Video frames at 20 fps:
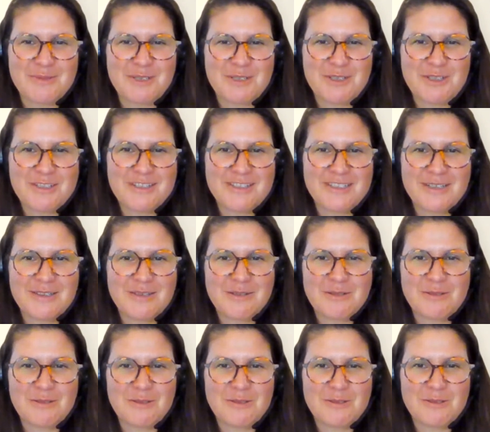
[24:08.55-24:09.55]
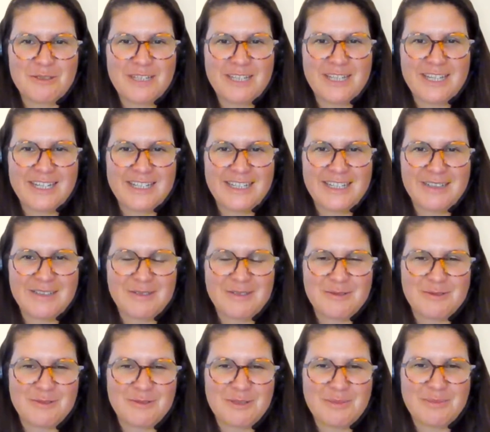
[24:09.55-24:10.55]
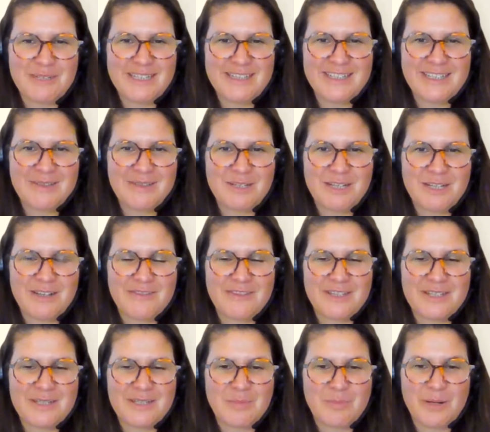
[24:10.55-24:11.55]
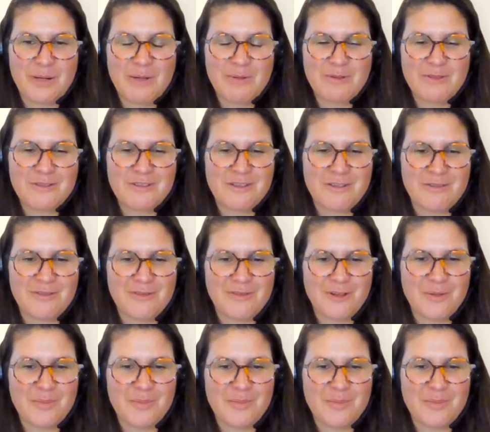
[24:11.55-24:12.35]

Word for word: We just need to look at it and to remind that we have this power of